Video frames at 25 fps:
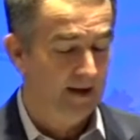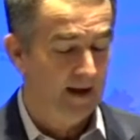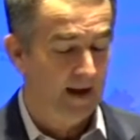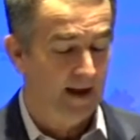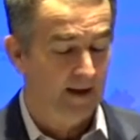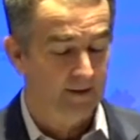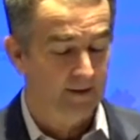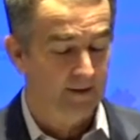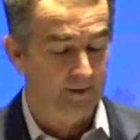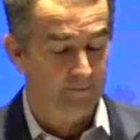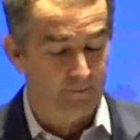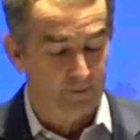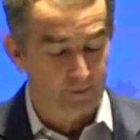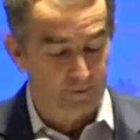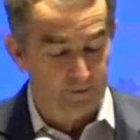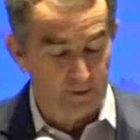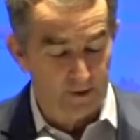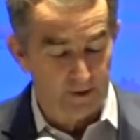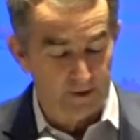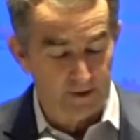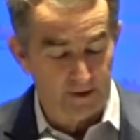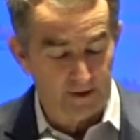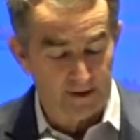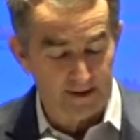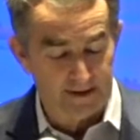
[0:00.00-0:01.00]
and the
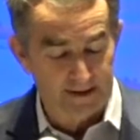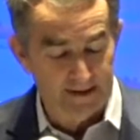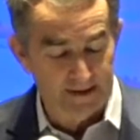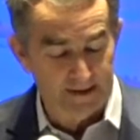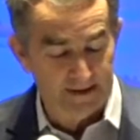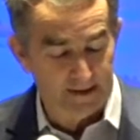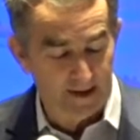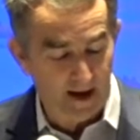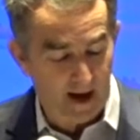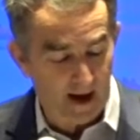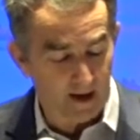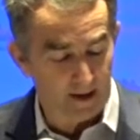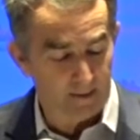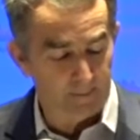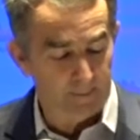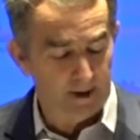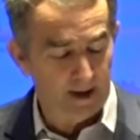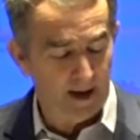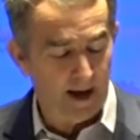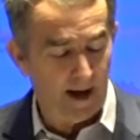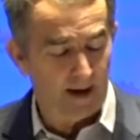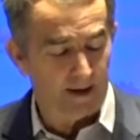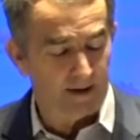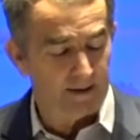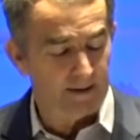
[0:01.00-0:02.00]
Virginia Clean Economy
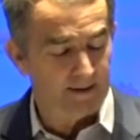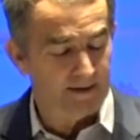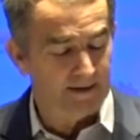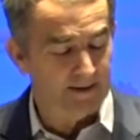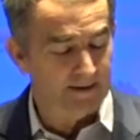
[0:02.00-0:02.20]
Act.